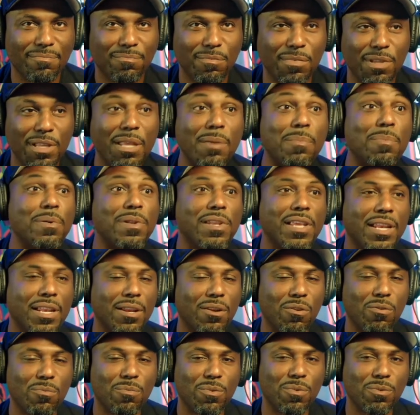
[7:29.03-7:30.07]

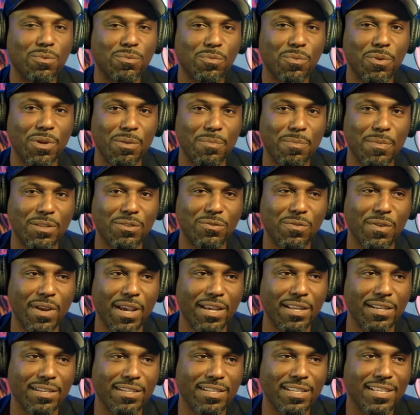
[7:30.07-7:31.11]
manipulated, almost pretty much,
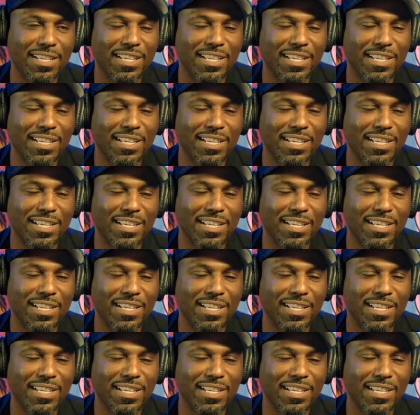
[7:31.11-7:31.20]
right?